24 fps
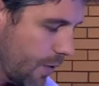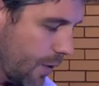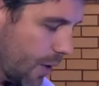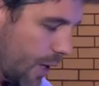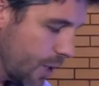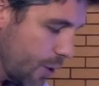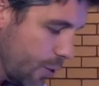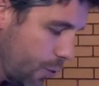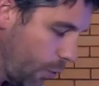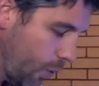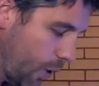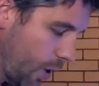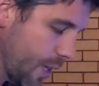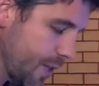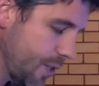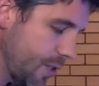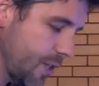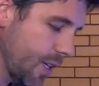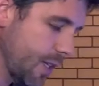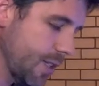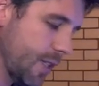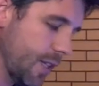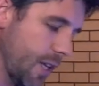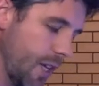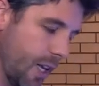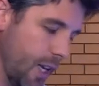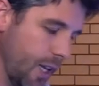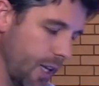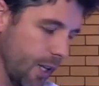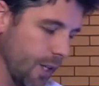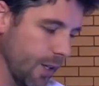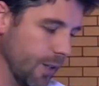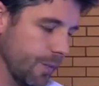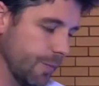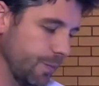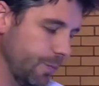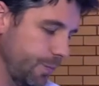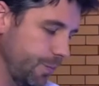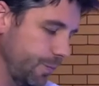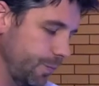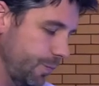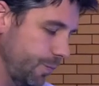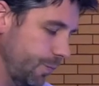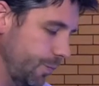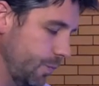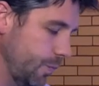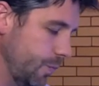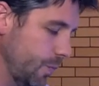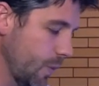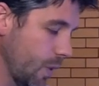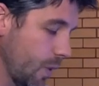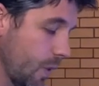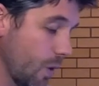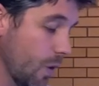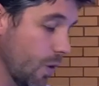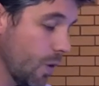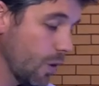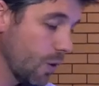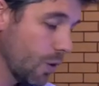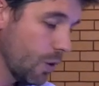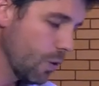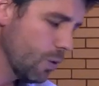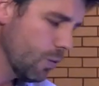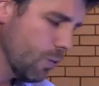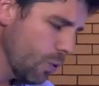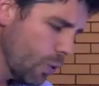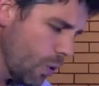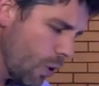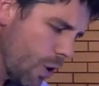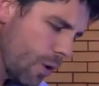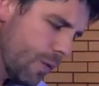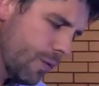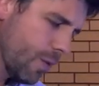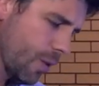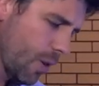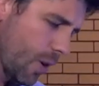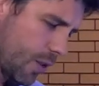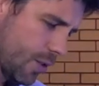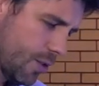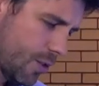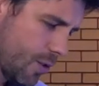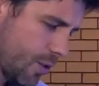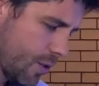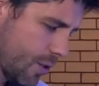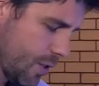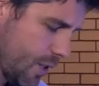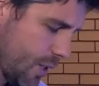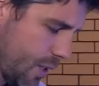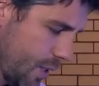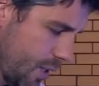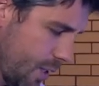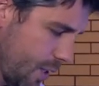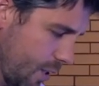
The Israelites said to Gideon, "Rule over us,